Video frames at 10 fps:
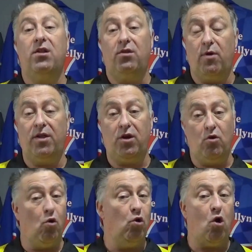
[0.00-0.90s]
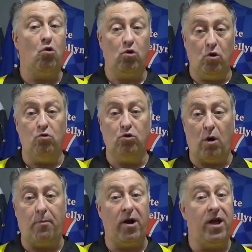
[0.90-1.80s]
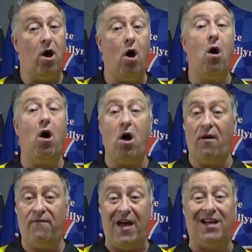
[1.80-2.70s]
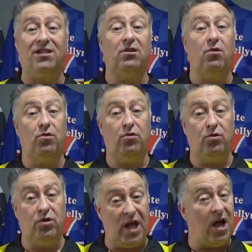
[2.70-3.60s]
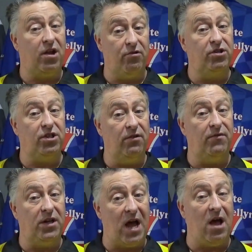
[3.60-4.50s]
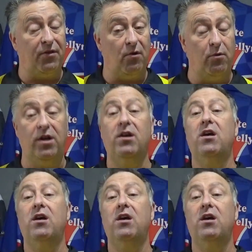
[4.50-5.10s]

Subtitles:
The way that your lungs operate affect the accuracy of your dart throwing,